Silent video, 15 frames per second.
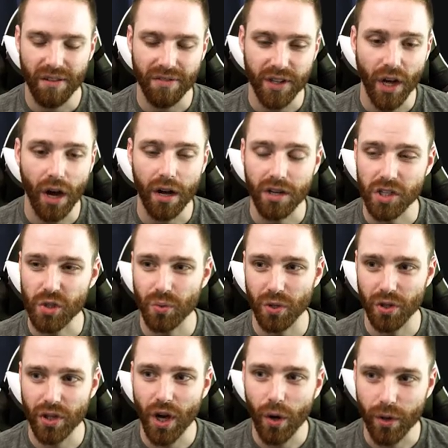if y'alls
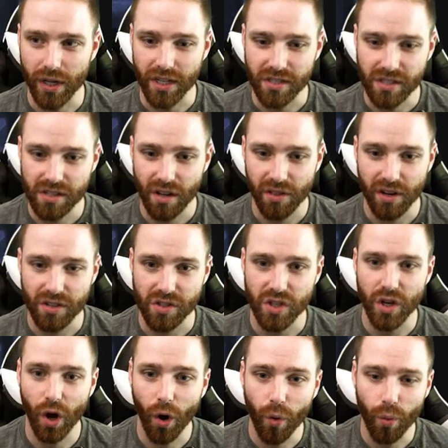will notice, there's
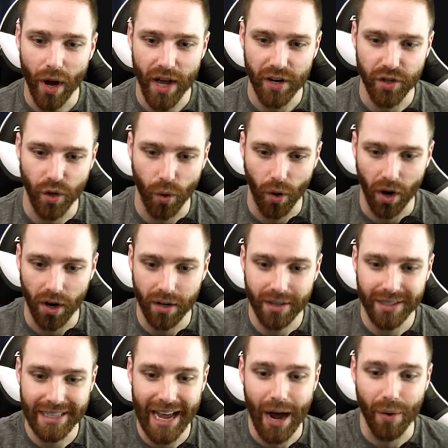no red door
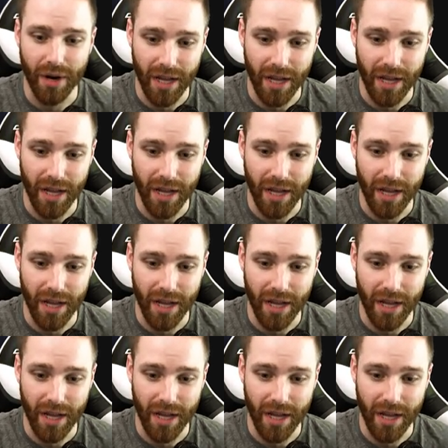down